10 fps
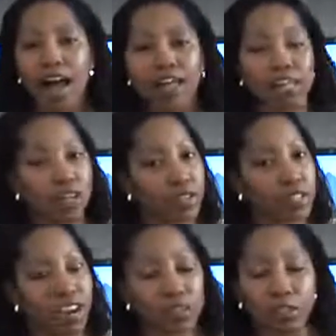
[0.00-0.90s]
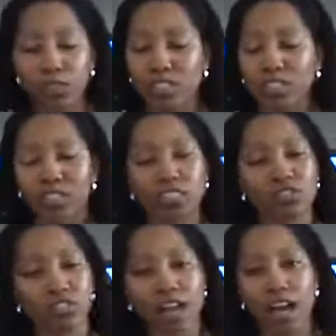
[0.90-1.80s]
I love it. I've been using it
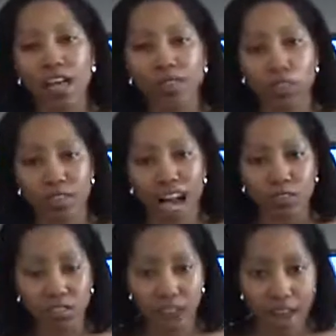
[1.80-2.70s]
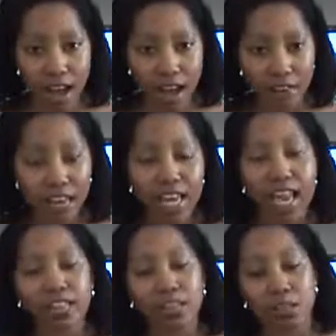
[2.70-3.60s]
since July of 2005,
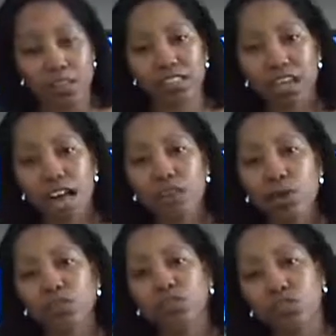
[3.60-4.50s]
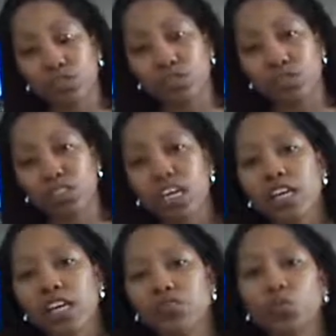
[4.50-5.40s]
and it's the best kind of host to use
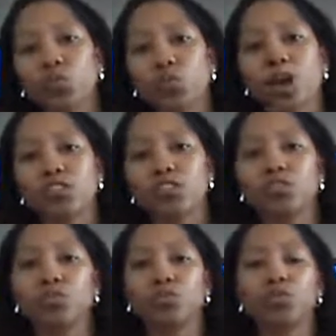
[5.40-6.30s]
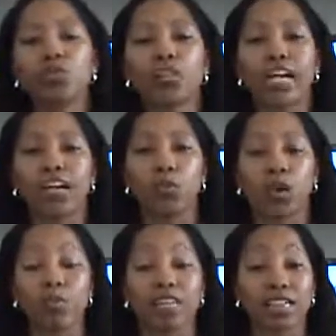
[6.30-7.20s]
if you want to create a
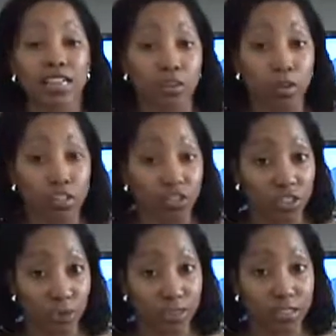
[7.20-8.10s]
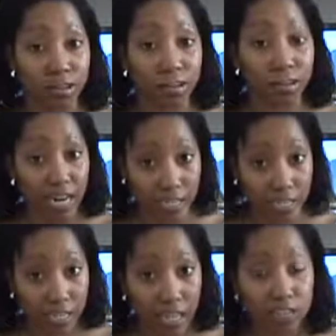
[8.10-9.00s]
website that's going to generate some
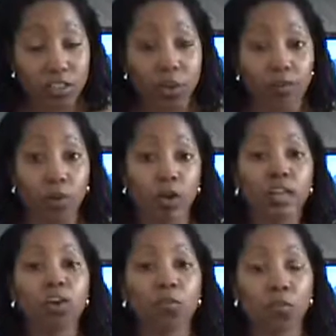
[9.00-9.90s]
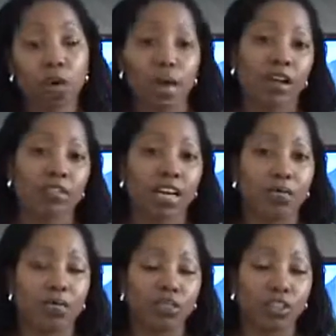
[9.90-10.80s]
money. So if you want to learn more about
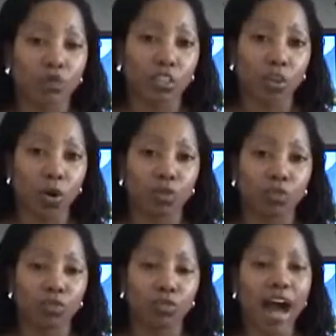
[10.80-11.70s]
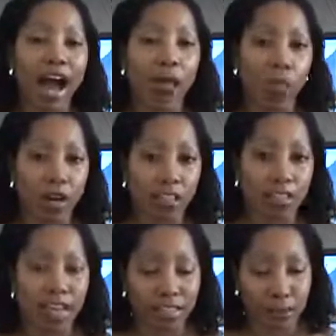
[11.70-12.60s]
SiteBuildIt, you can go to
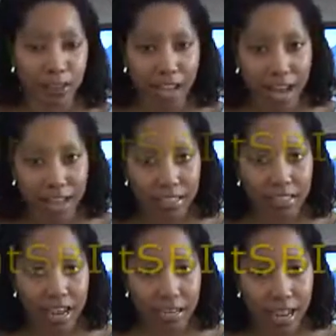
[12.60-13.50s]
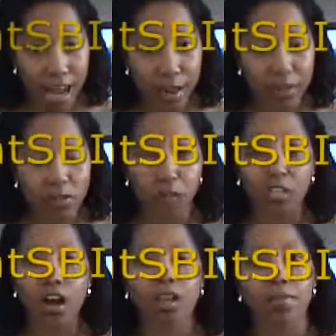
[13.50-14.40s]
iwantsbi.com and
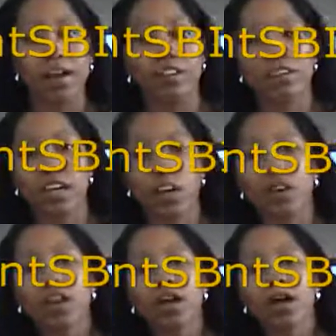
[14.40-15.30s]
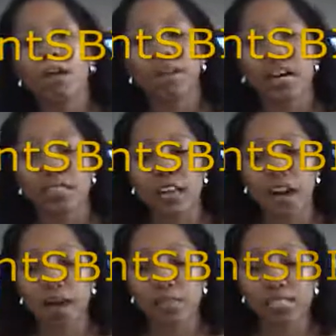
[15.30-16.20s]
read all about it there. But
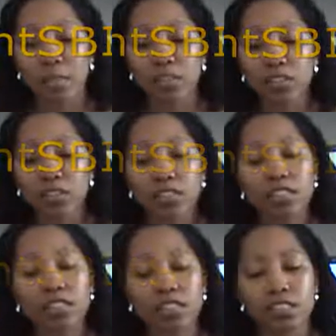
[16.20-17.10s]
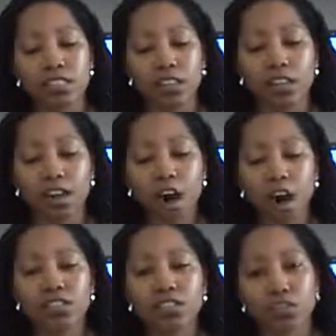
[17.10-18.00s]
SiteBuildIt, it
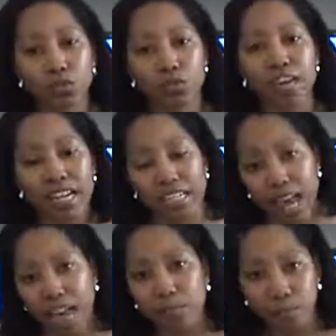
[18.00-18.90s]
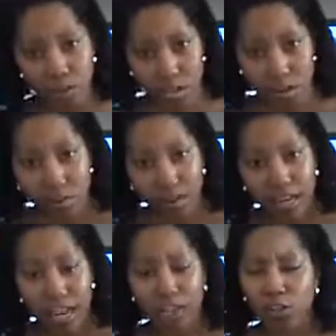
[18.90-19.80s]
costs $2.99 per year,
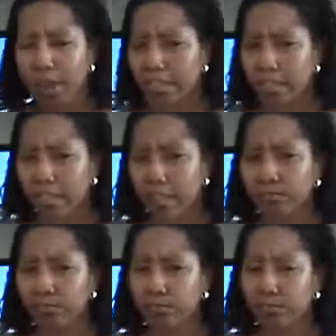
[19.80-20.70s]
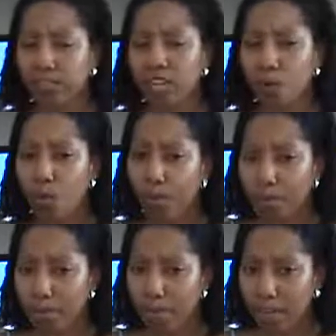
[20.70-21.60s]
and you might say, why
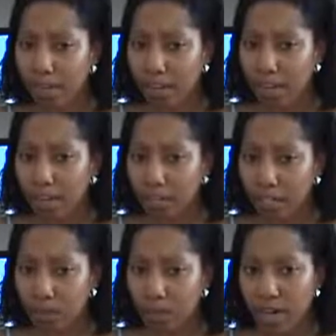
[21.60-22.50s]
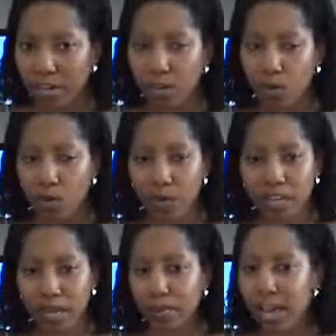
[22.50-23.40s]
would I pay that kind of money when I can go to
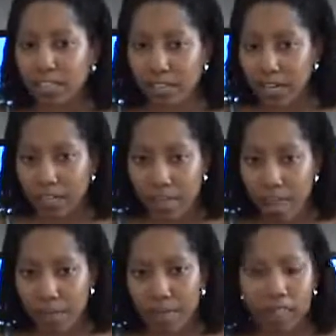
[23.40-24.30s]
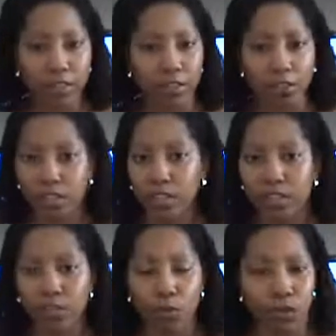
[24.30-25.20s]
websitepalace.com and get a
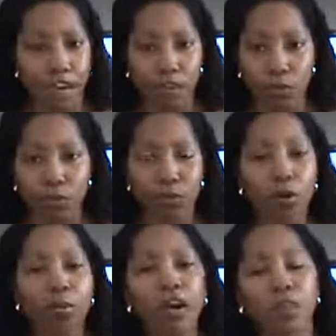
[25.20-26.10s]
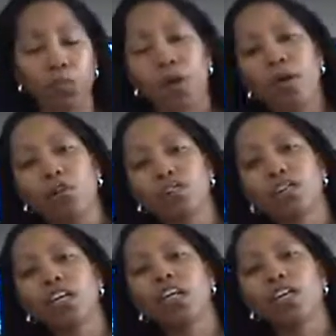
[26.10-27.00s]
$3-4 per month web
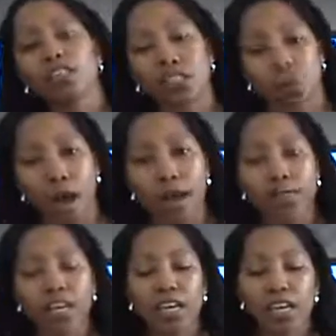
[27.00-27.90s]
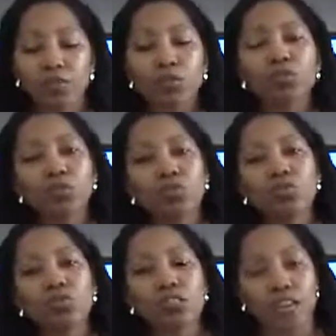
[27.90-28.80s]
host? This is why. If you
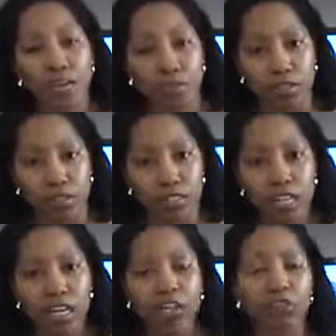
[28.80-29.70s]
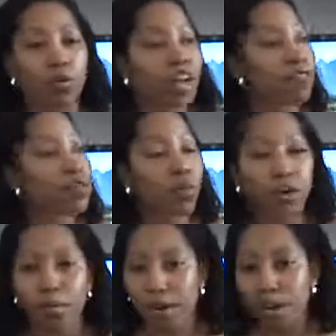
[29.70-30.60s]
choose SiteBuildit, you don't have to
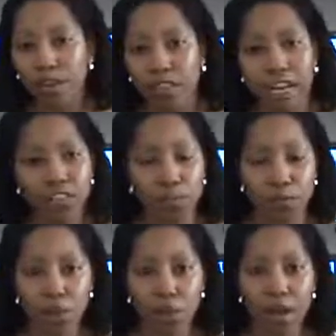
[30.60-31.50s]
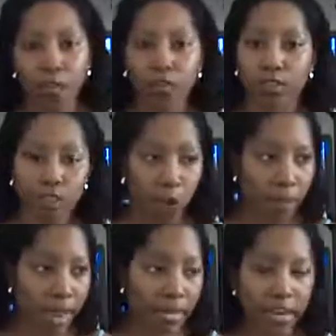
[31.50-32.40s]
worry about all that I just spoke about with the
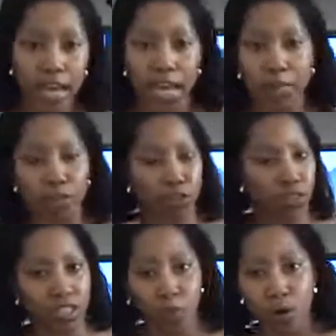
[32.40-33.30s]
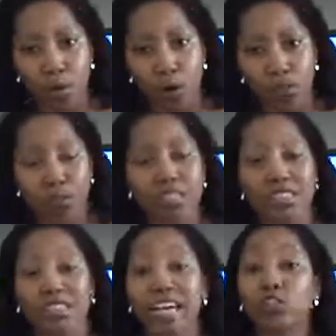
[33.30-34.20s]
domain name and choosing a web host,
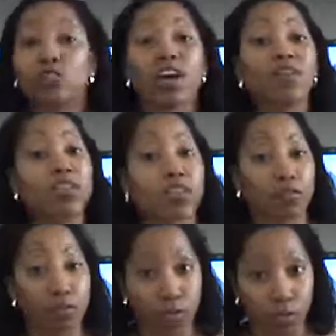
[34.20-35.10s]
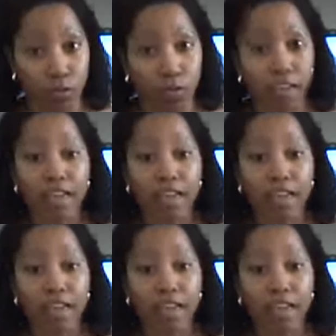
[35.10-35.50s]
because they do everything for you.